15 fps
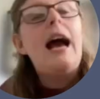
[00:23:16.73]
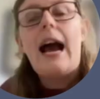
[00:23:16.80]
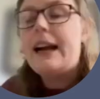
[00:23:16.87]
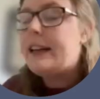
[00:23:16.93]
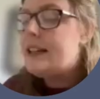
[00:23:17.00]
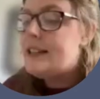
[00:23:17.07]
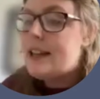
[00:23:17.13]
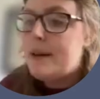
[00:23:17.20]

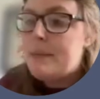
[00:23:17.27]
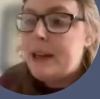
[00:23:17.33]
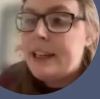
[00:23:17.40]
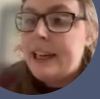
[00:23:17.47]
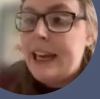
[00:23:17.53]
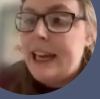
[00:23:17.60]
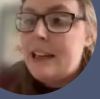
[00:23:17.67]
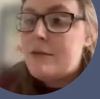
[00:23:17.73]

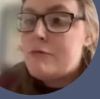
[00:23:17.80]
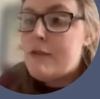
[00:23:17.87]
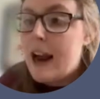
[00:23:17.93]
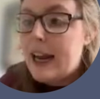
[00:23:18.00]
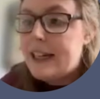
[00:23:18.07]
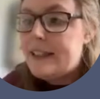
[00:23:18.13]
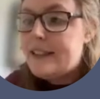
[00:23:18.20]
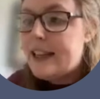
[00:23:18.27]
academic in
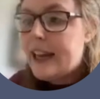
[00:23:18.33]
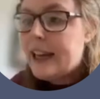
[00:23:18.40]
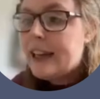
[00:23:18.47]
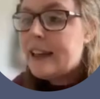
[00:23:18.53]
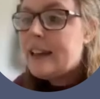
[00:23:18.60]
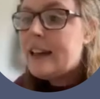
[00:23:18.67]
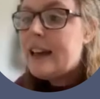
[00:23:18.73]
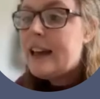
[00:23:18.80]

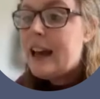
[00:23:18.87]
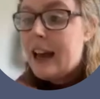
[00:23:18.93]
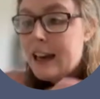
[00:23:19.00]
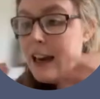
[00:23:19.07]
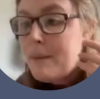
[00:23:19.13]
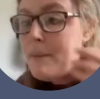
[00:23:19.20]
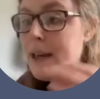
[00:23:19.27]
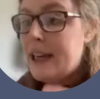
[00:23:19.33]
writing.
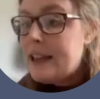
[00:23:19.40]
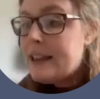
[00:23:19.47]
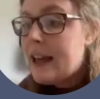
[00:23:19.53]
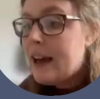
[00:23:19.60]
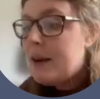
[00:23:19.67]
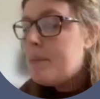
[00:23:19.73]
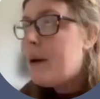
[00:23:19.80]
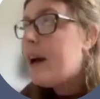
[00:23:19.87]
And I mean
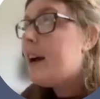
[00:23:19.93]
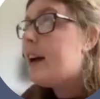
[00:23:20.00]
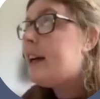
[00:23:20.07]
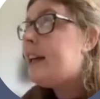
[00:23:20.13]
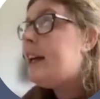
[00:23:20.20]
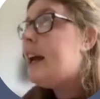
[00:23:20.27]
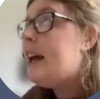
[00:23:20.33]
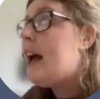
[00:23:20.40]
that
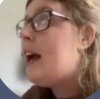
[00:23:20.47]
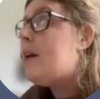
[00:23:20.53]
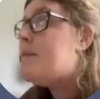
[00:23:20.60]
by...